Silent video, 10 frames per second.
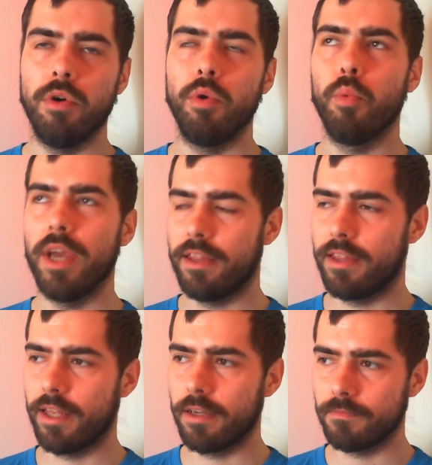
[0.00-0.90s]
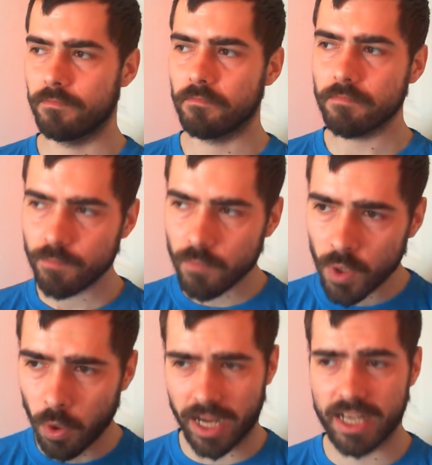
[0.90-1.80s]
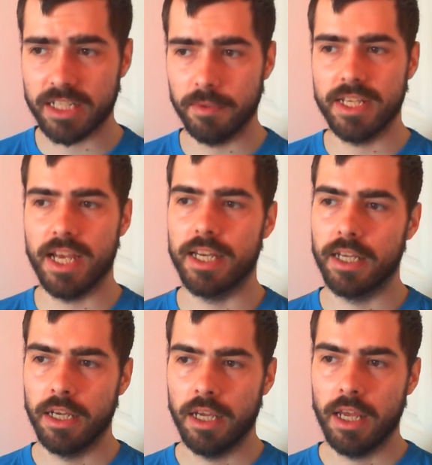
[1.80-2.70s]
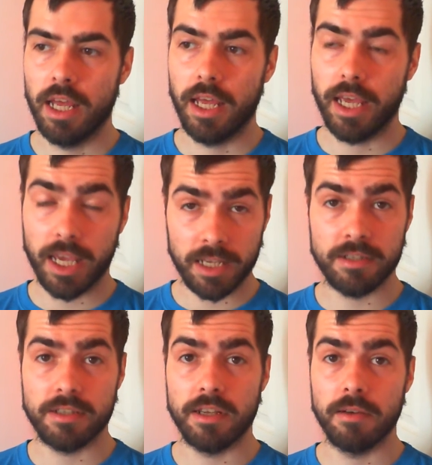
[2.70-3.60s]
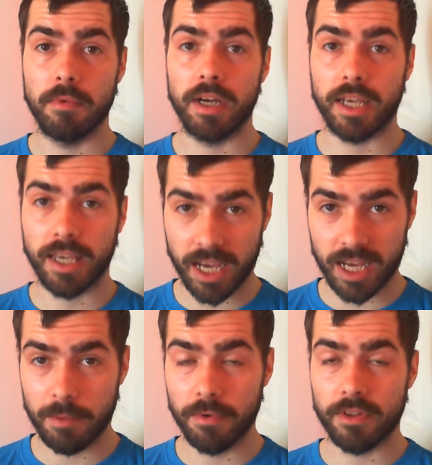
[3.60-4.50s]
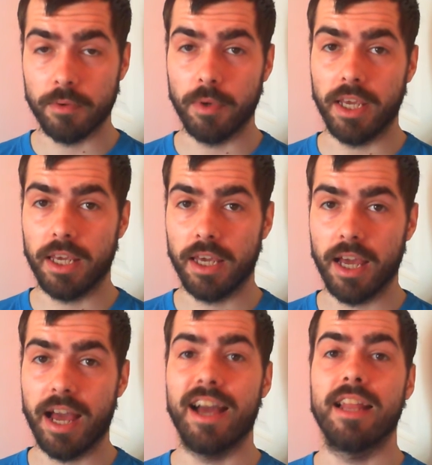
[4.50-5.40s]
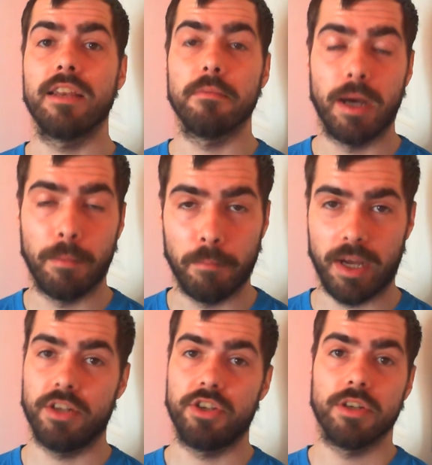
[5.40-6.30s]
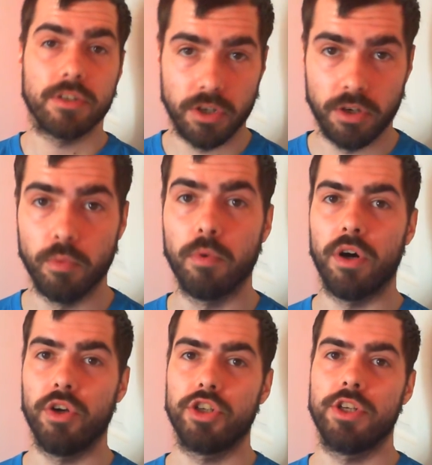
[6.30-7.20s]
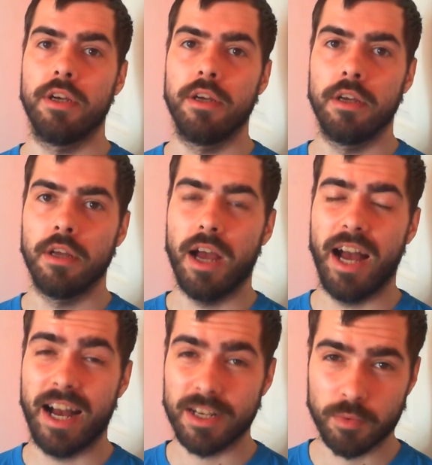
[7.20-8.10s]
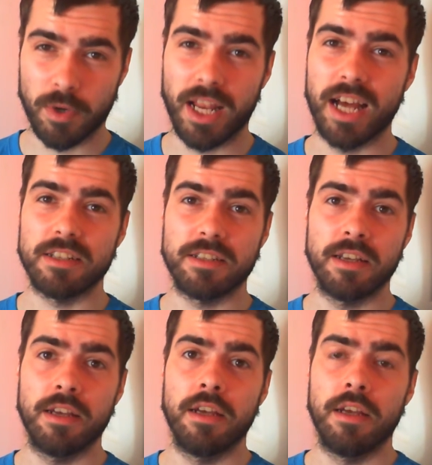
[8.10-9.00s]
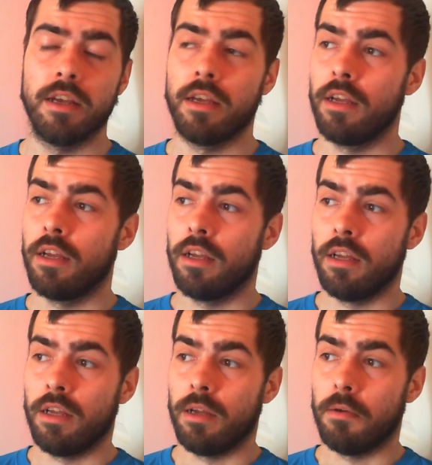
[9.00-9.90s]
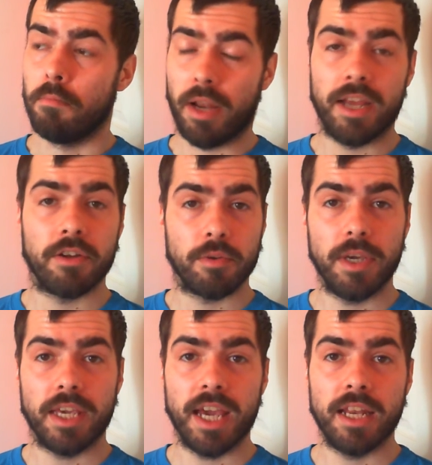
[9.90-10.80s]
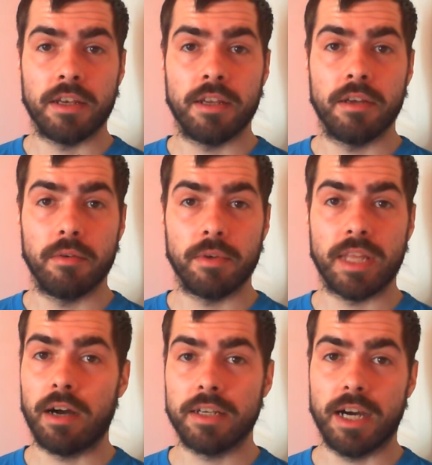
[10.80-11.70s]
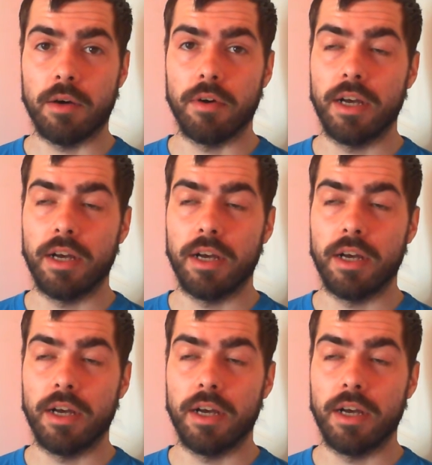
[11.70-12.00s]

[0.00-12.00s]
with what has to be said is my game of the week and my match to watch, as well as player of the weekend, without a doubt.